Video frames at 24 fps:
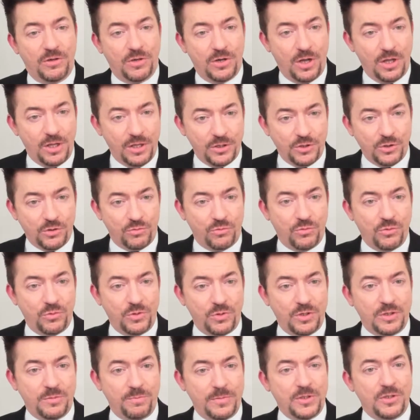knowledge through
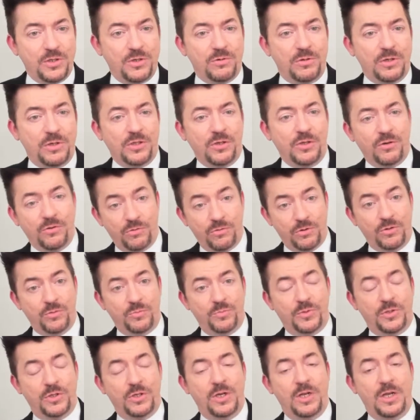these mystery
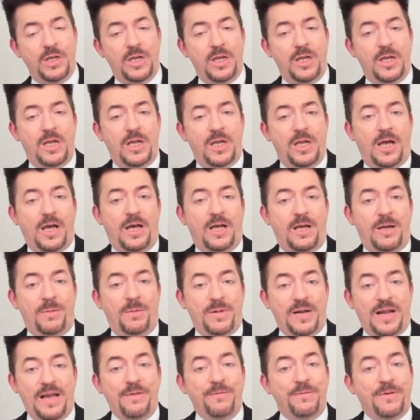groups.
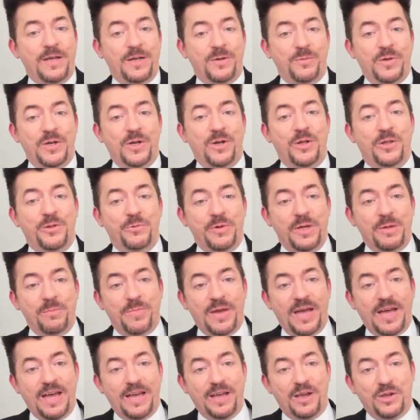But I found it went all the way
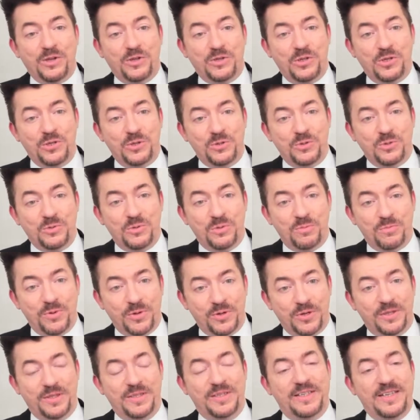back to the
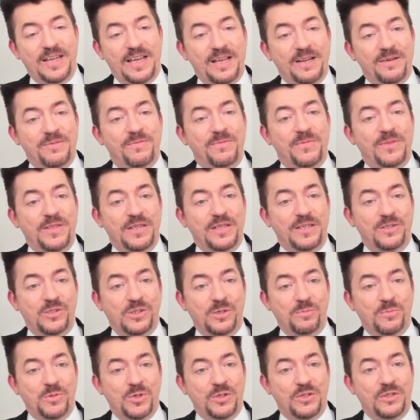Book of the Dead with the
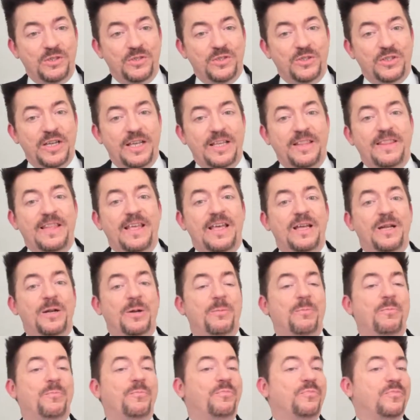Egyptians, and
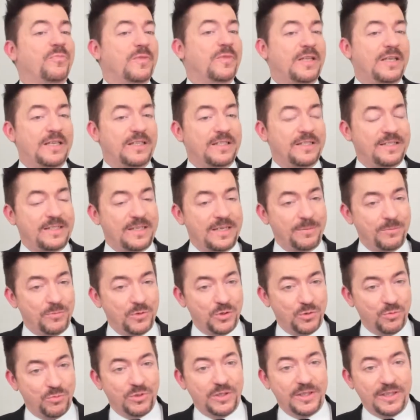then it seems
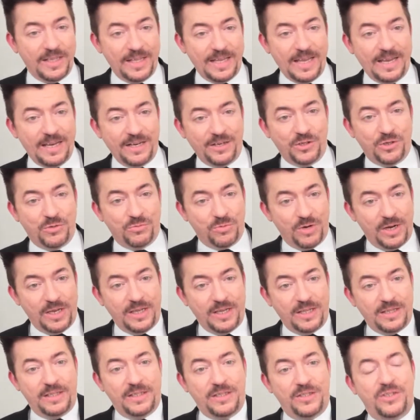to relate
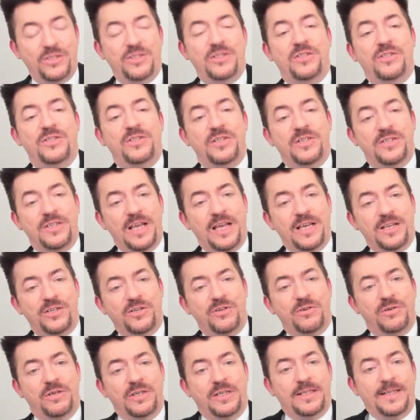directly to this
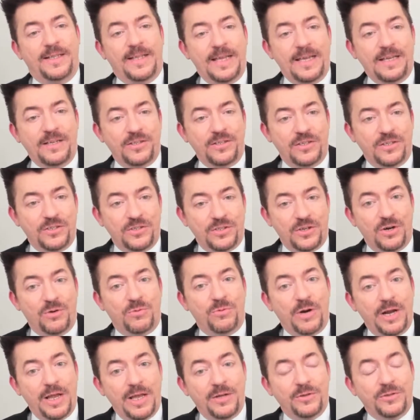disaster in Atlantis
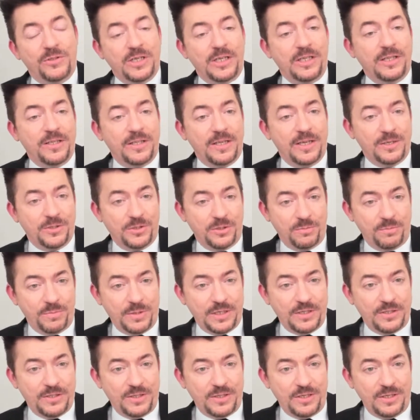around 10,000
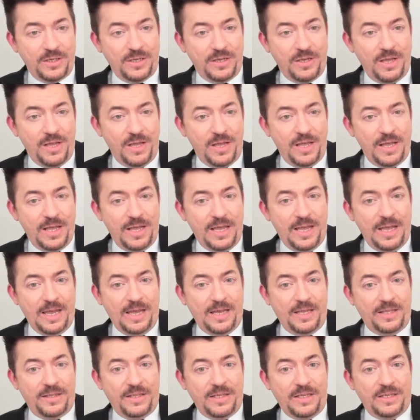BC
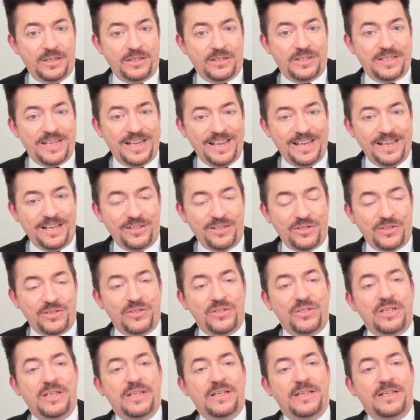and the intense